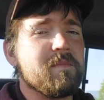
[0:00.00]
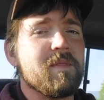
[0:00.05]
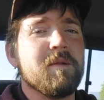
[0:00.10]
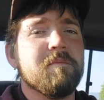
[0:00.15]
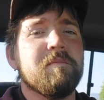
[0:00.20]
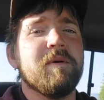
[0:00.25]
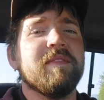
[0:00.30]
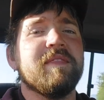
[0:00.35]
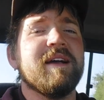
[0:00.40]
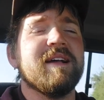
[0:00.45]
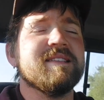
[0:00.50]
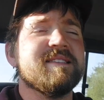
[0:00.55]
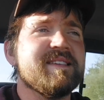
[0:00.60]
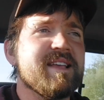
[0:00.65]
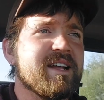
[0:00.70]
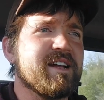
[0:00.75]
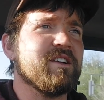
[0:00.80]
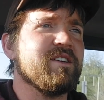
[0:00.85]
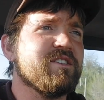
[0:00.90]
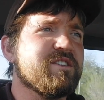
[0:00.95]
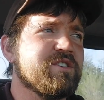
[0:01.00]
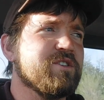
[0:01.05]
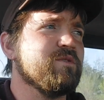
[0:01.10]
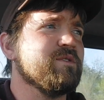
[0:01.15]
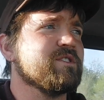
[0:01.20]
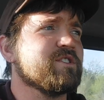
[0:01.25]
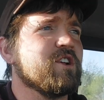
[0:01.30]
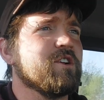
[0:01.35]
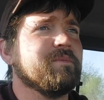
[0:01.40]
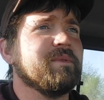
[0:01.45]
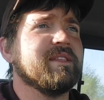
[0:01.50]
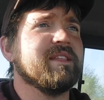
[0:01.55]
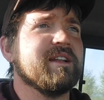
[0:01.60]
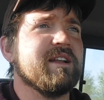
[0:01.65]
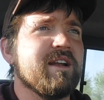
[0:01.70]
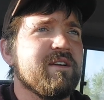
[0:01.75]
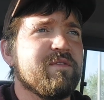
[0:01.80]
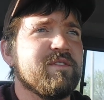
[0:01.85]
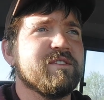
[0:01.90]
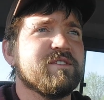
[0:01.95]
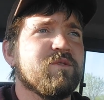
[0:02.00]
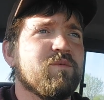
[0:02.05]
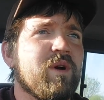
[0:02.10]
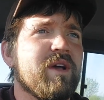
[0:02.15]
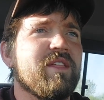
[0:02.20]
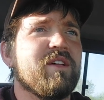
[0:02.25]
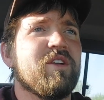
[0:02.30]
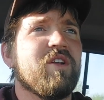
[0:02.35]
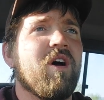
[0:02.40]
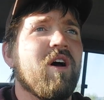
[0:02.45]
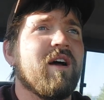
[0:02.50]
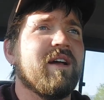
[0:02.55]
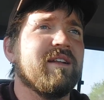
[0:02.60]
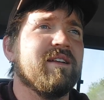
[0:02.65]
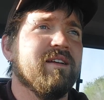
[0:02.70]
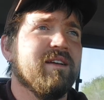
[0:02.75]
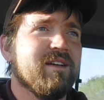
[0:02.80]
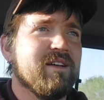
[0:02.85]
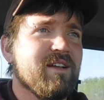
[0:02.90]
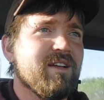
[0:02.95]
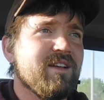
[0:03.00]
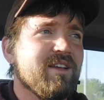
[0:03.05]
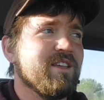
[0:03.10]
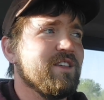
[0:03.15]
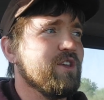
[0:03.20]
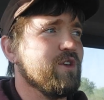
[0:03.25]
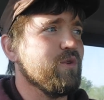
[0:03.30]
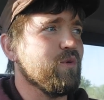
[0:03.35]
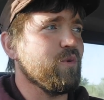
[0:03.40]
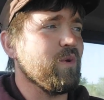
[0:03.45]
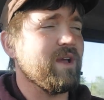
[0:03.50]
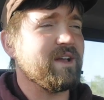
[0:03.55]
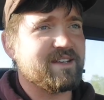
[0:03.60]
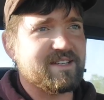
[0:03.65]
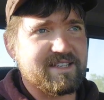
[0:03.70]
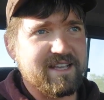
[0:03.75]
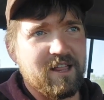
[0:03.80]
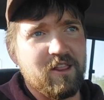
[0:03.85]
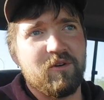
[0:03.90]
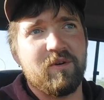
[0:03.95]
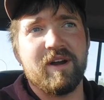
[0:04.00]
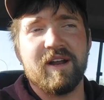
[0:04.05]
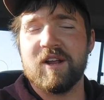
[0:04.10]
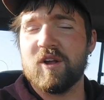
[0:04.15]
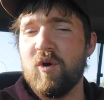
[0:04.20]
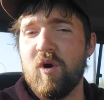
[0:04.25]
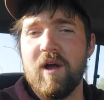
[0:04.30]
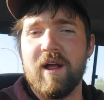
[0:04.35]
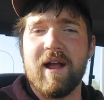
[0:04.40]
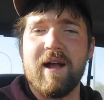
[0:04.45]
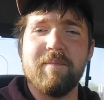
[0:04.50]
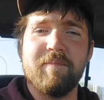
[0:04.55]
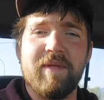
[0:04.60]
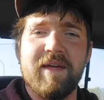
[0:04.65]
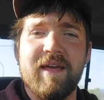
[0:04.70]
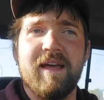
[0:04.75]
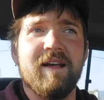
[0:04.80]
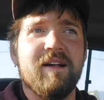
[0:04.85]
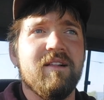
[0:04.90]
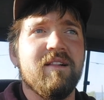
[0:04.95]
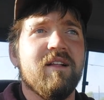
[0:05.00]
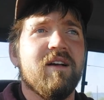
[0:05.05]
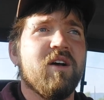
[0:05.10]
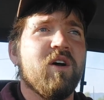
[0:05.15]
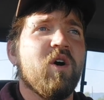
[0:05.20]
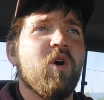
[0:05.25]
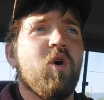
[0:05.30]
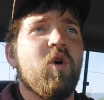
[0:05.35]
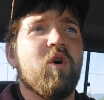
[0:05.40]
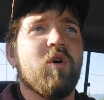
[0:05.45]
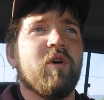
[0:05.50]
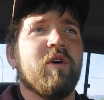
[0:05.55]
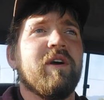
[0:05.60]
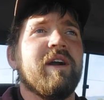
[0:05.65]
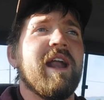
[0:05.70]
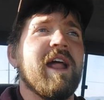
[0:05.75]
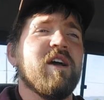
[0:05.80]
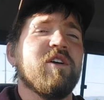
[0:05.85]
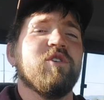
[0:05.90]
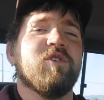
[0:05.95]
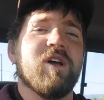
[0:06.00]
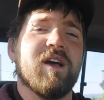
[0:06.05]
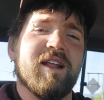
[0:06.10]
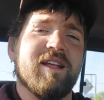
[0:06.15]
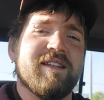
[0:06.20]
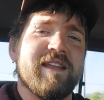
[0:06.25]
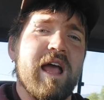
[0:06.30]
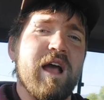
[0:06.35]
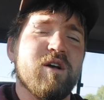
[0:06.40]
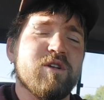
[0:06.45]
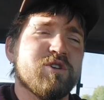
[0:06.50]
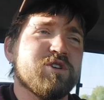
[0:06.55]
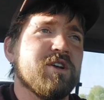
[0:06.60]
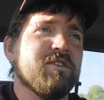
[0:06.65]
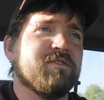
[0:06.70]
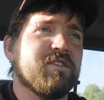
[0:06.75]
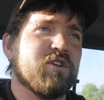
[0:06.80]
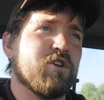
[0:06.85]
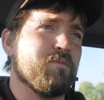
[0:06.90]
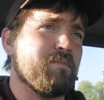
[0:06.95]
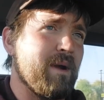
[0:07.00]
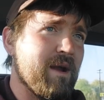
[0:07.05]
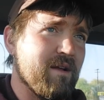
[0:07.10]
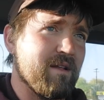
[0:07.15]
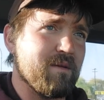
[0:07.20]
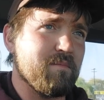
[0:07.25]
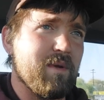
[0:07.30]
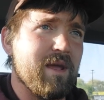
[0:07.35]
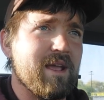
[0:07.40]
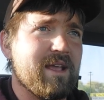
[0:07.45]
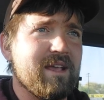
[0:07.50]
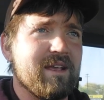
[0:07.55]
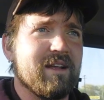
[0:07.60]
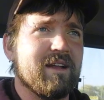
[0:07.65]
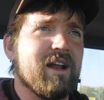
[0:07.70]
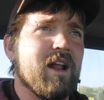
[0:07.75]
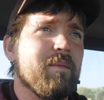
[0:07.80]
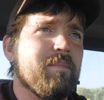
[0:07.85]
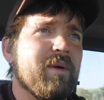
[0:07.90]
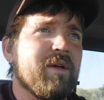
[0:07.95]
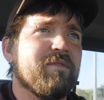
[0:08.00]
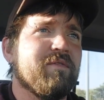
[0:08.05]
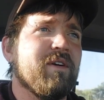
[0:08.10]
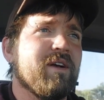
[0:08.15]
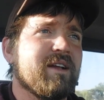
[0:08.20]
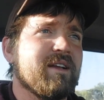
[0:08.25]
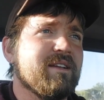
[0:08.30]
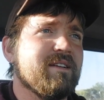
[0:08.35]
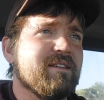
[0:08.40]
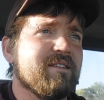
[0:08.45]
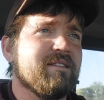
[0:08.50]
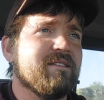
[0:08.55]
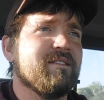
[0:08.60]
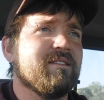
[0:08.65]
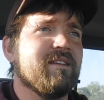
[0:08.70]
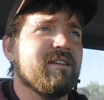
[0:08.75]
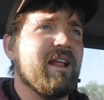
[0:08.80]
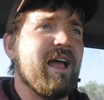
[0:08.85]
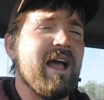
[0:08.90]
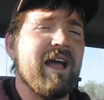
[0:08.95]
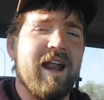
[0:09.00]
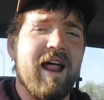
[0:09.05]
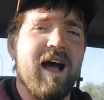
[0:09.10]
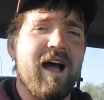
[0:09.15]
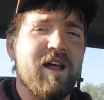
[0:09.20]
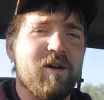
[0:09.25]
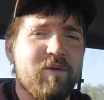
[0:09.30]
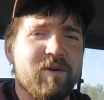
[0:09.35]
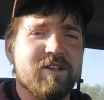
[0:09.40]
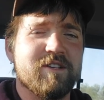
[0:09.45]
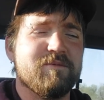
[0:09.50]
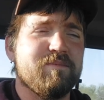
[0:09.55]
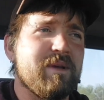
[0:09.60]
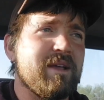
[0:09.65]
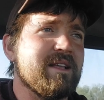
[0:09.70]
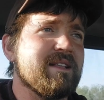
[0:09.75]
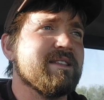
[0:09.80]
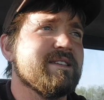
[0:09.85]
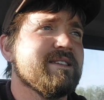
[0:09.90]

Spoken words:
But that second or two is going to be the difference of whether or not you accelerate going up the hill, or now you got a downshift and you're barely making it up at highway speeds.